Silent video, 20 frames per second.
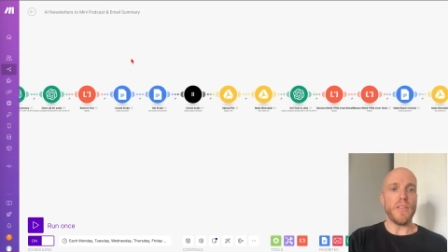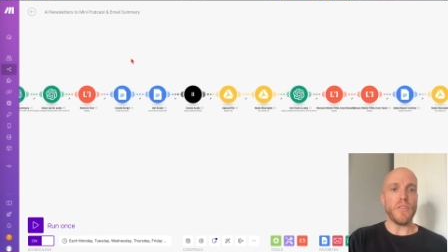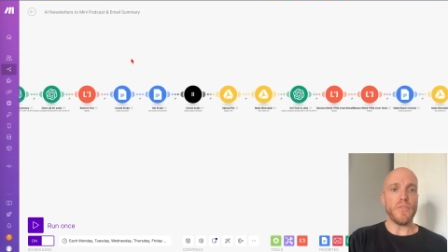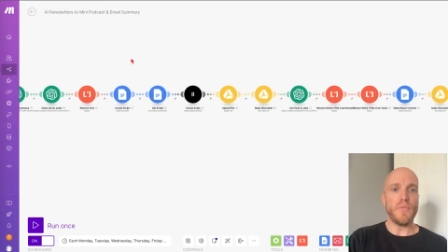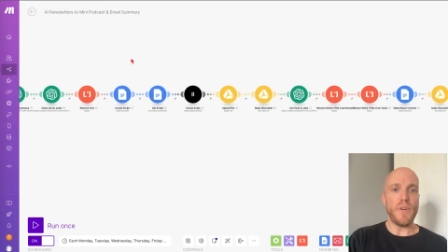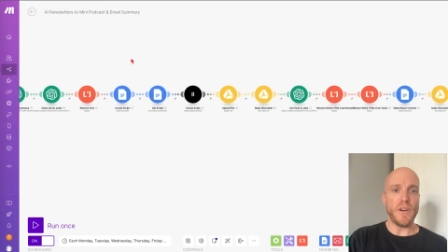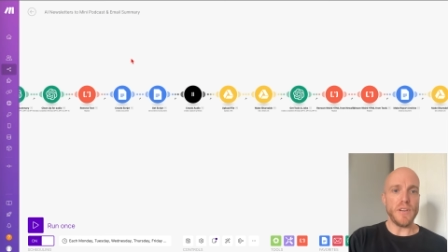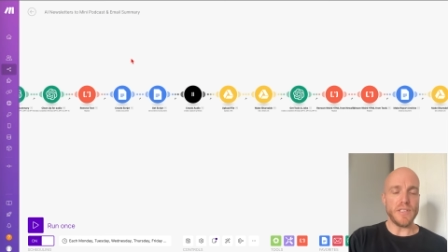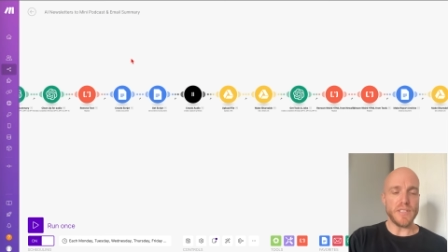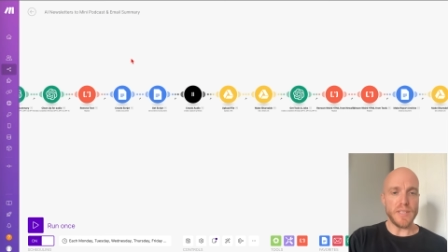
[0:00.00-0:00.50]
that's
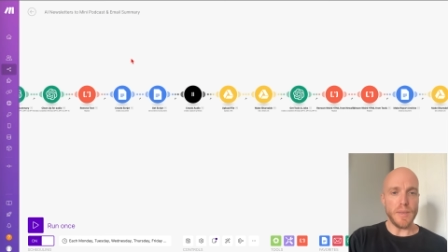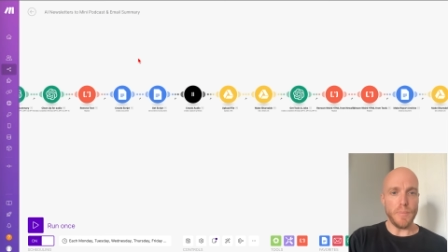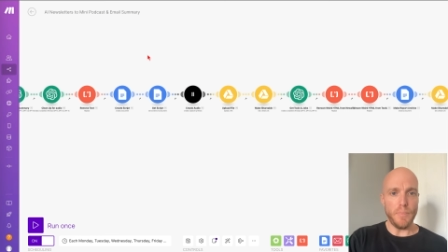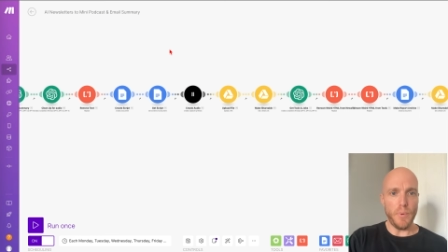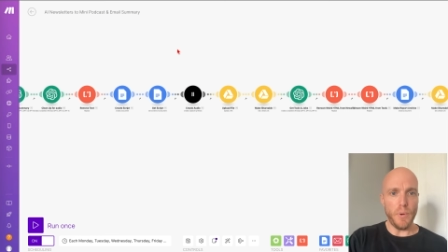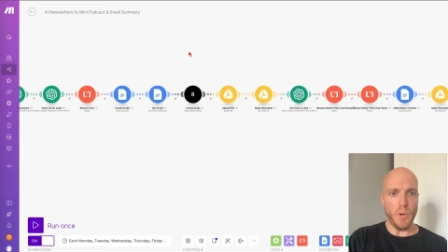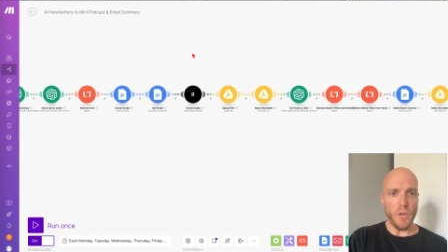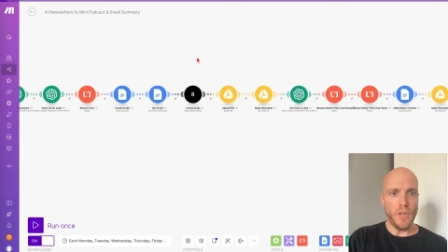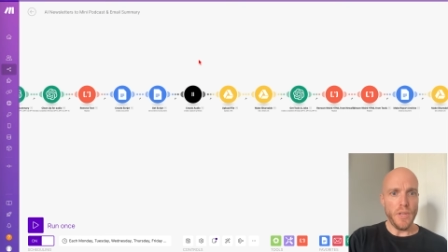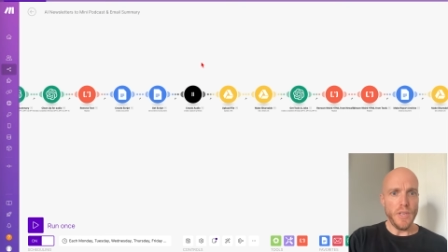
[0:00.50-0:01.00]
very
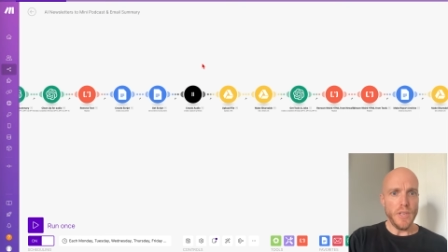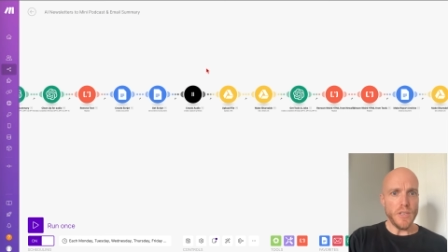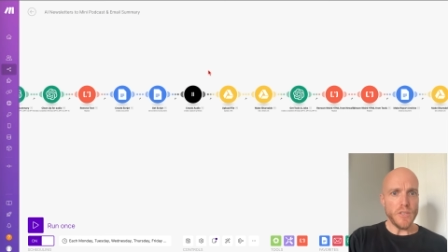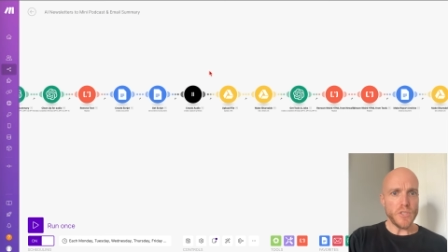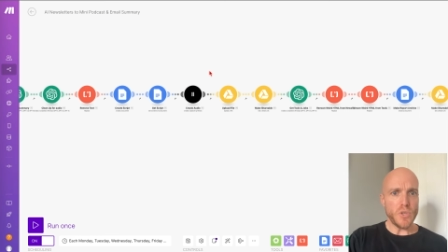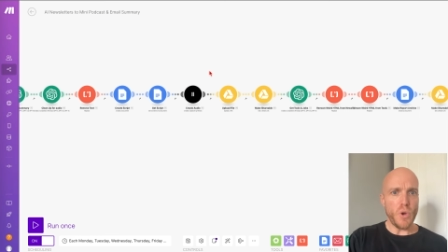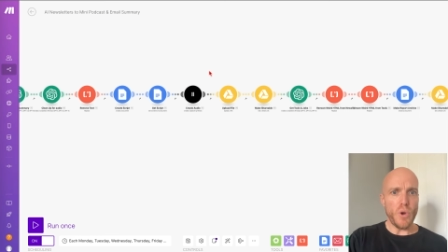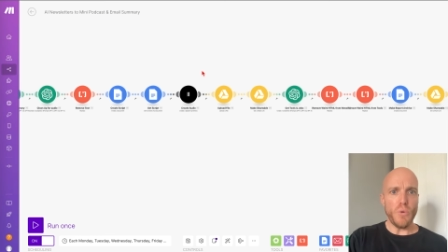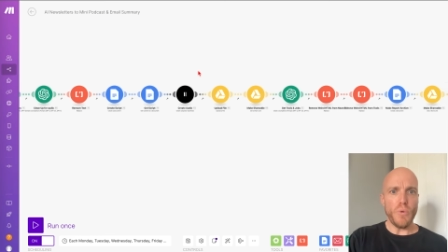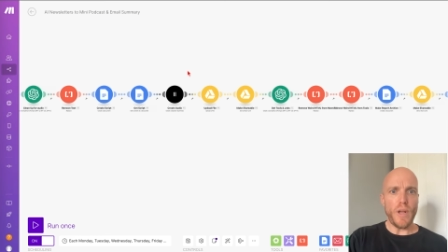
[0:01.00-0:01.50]
simple.
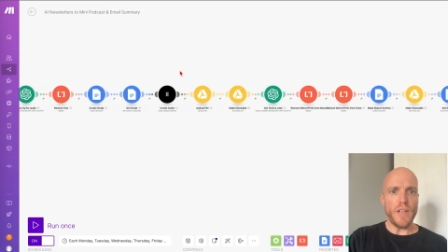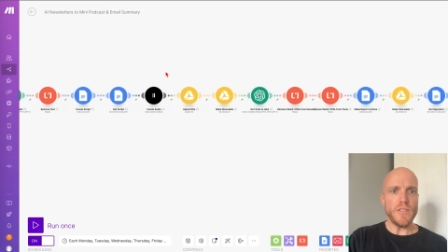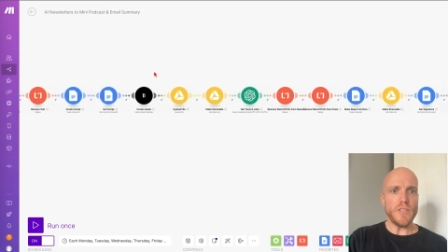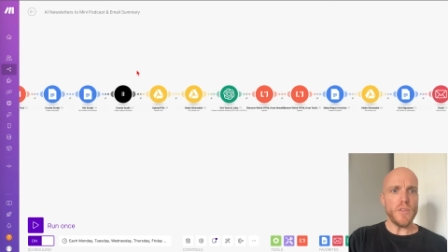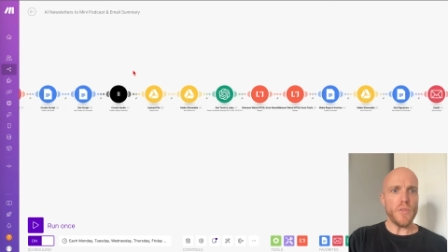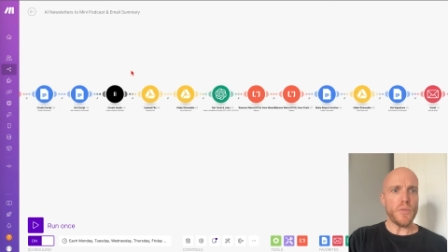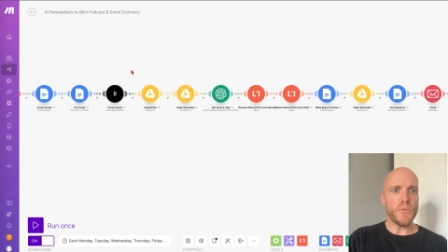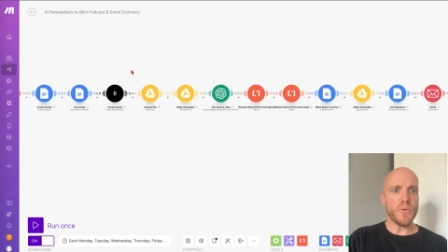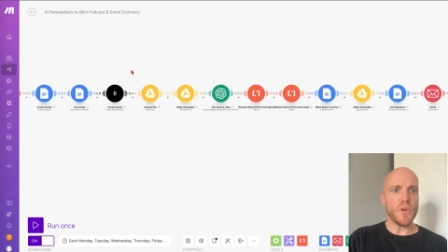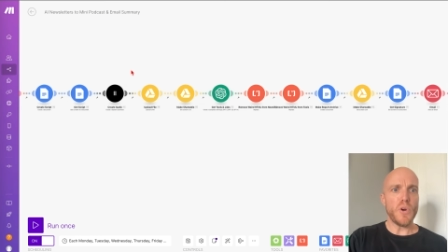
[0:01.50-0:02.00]
So it runs
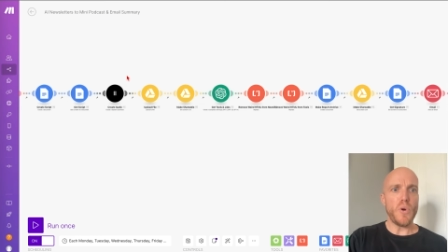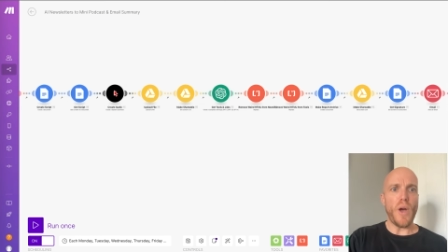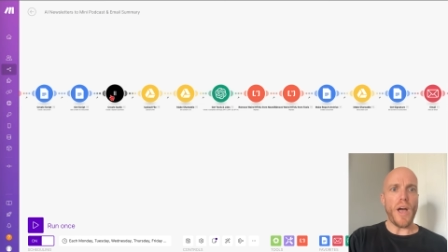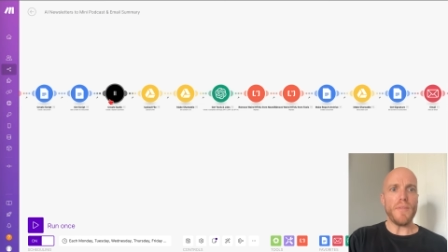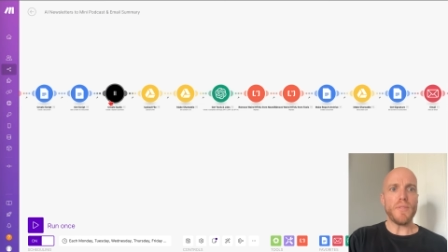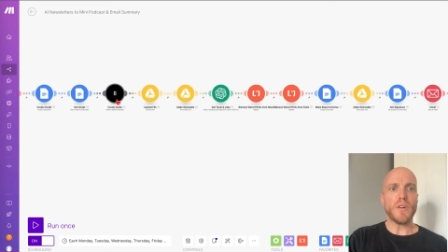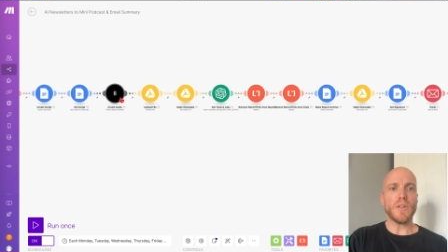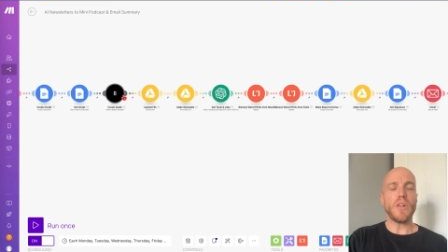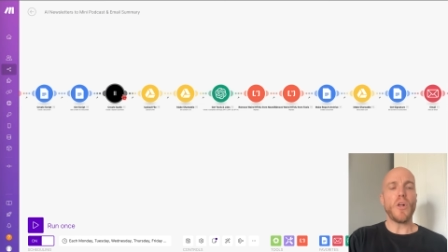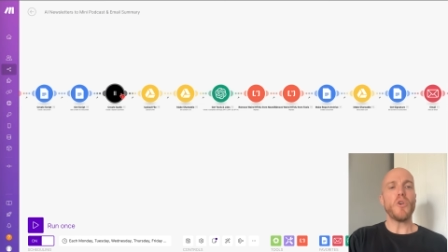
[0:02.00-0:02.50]
it through.
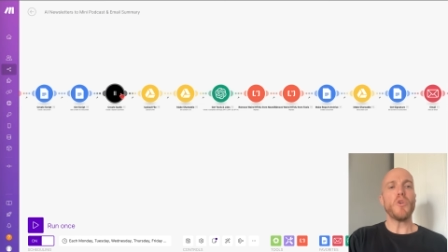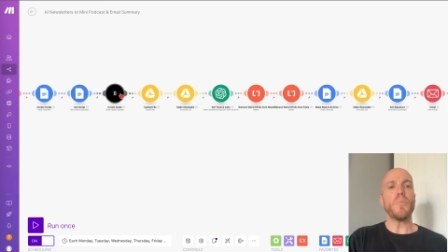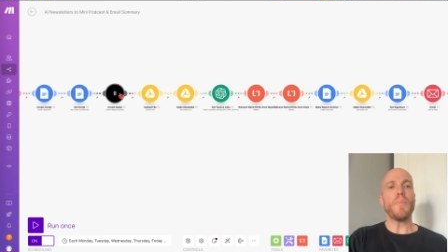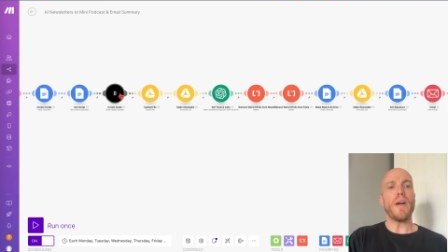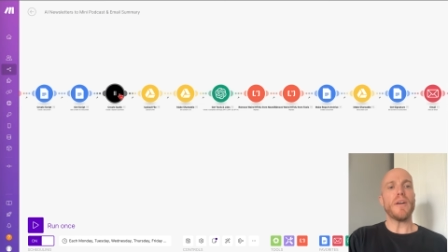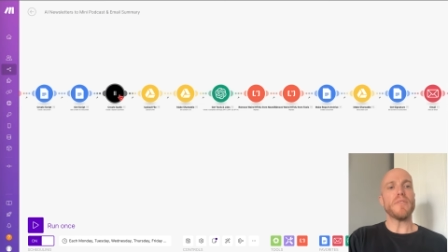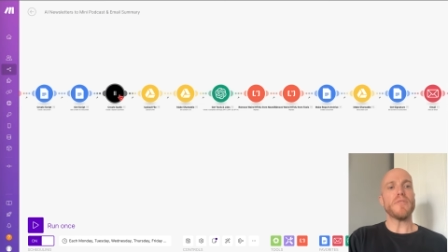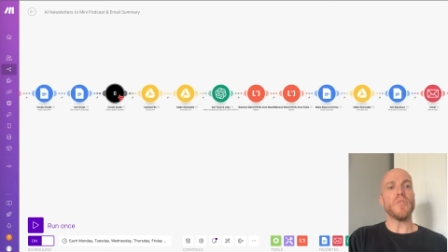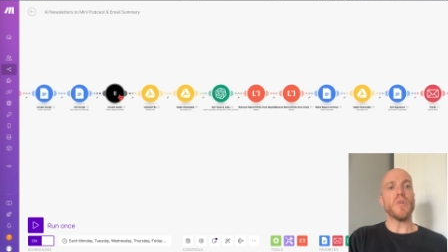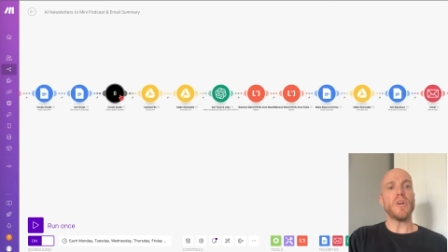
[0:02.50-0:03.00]
I've cloned
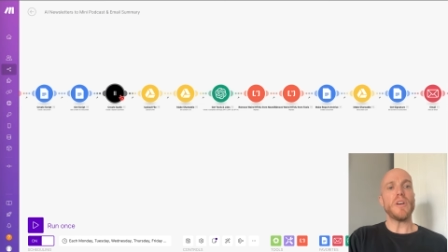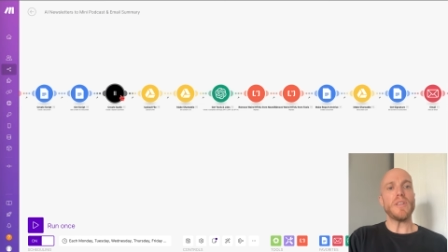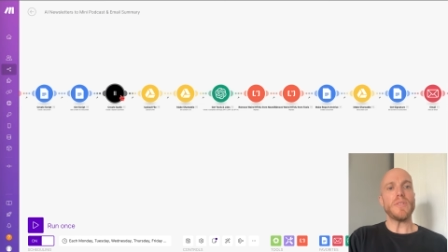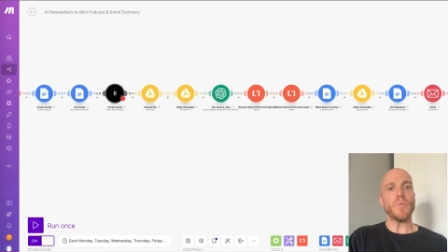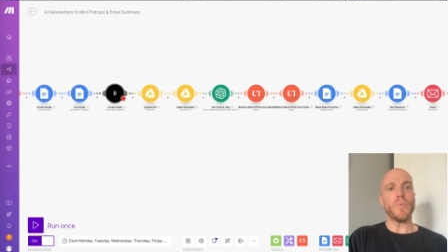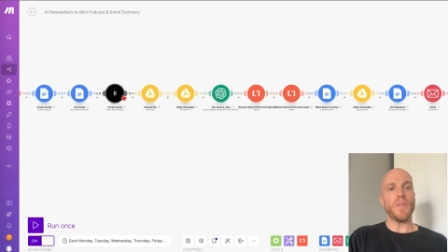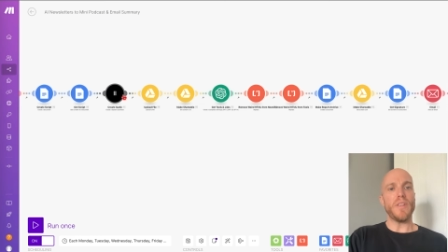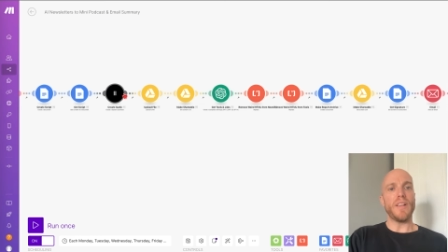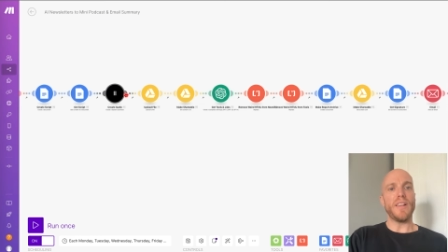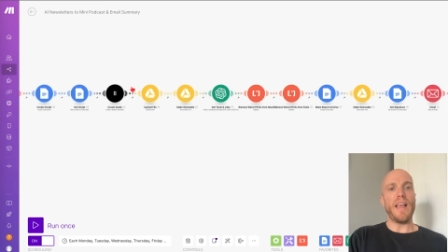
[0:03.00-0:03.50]
my voice
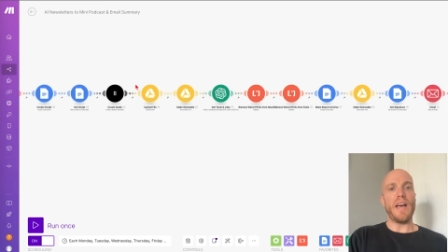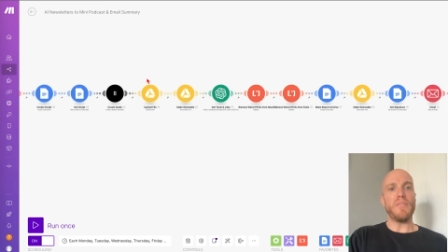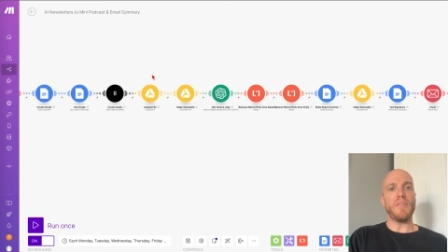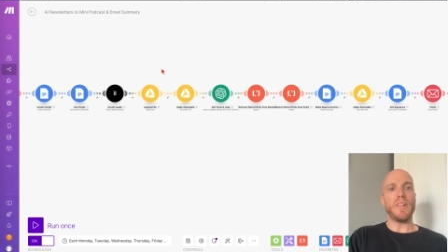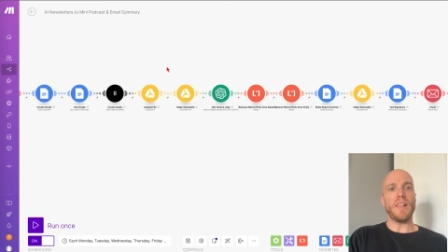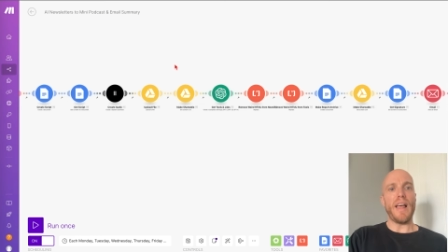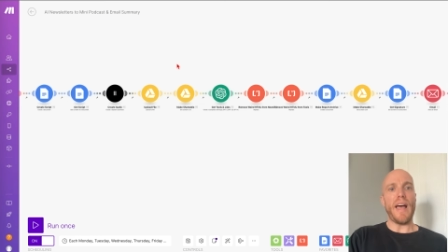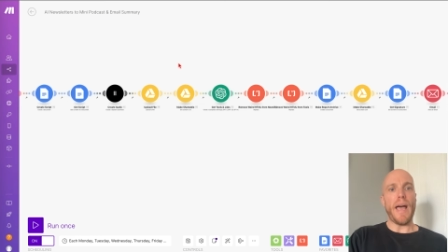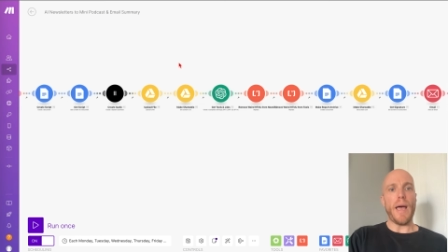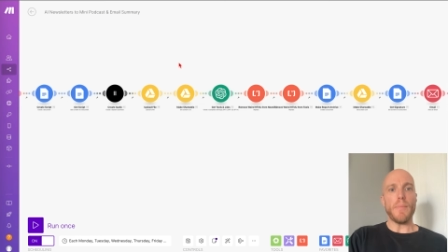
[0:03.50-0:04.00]
with
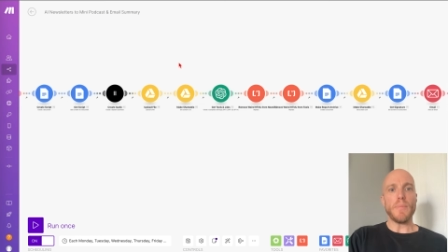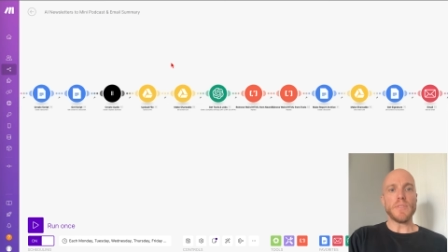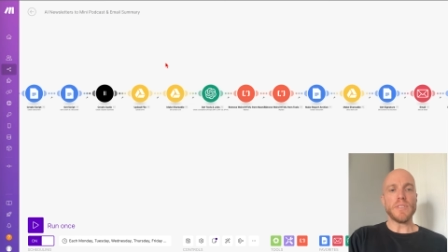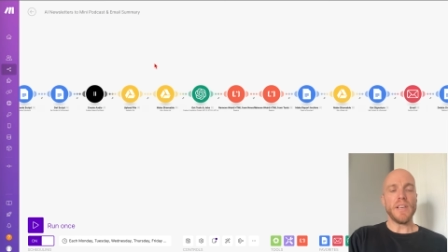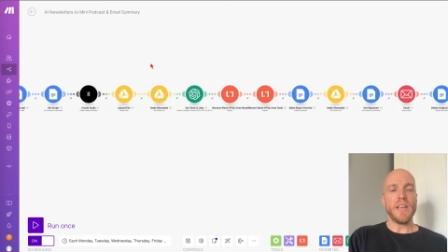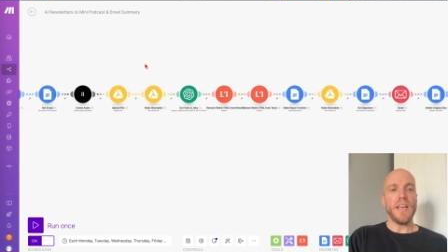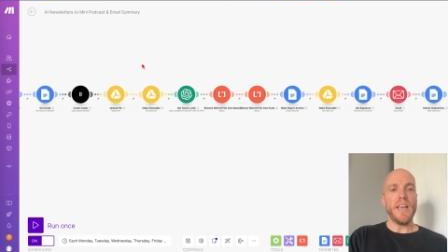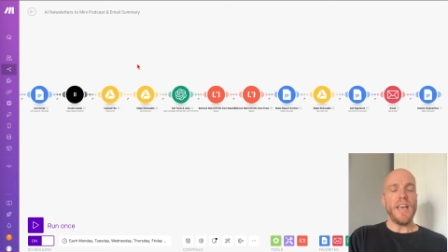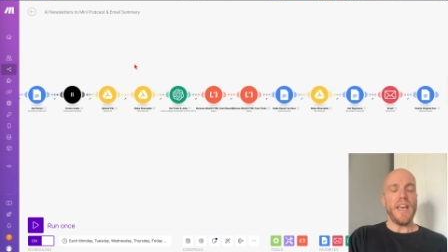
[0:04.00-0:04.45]
11 Labs.